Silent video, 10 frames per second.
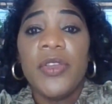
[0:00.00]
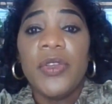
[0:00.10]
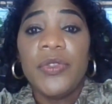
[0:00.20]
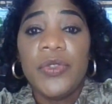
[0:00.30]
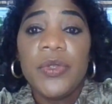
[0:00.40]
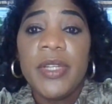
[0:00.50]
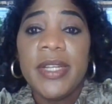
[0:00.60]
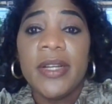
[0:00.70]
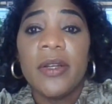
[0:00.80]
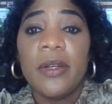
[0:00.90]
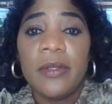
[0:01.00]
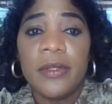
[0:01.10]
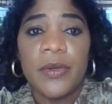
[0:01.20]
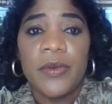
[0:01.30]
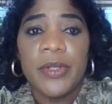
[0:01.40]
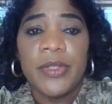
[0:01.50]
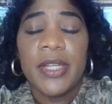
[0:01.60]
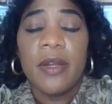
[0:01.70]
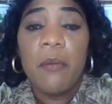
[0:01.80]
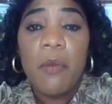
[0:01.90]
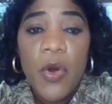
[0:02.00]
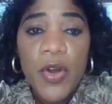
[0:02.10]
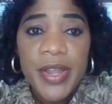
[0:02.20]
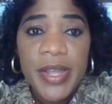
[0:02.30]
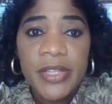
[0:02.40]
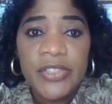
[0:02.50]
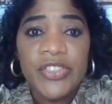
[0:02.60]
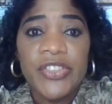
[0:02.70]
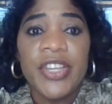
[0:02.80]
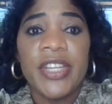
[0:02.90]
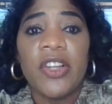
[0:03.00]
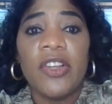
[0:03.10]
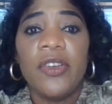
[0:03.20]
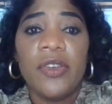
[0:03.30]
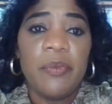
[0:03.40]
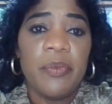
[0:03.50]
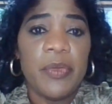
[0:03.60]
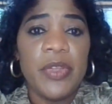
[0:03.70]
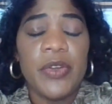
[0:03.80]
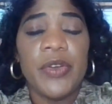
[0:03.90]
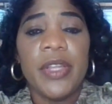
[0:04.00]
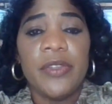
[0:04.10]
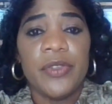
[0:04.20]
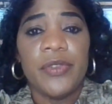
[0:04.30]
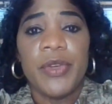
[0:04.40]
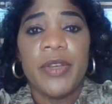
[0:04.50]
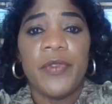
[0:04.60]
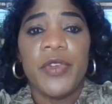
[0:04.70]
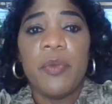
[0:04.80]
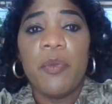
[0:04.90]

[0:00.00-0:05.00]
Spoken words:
You do need a good score to get a mortgage, to get a good, interest rate for your